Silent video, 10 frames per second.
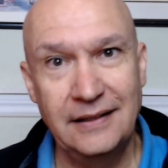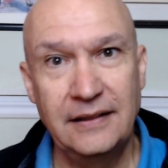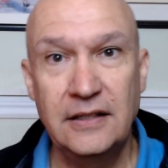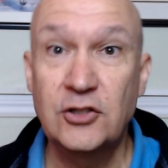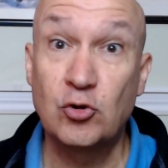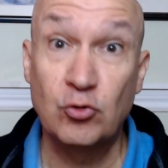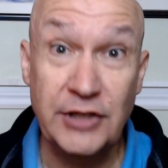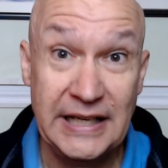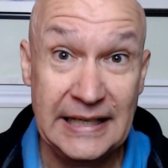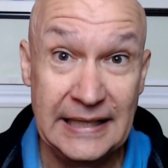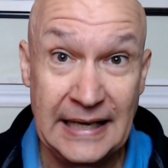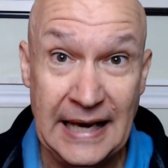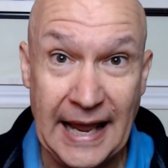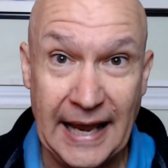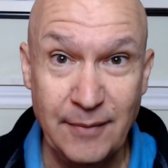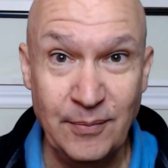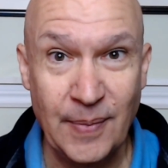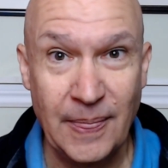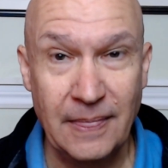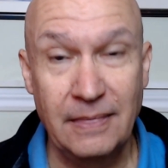there's green in the name,
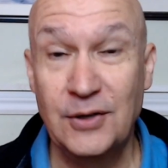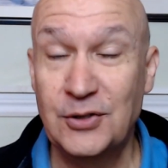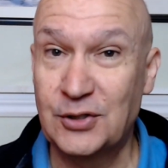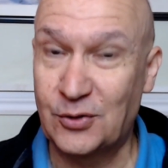there's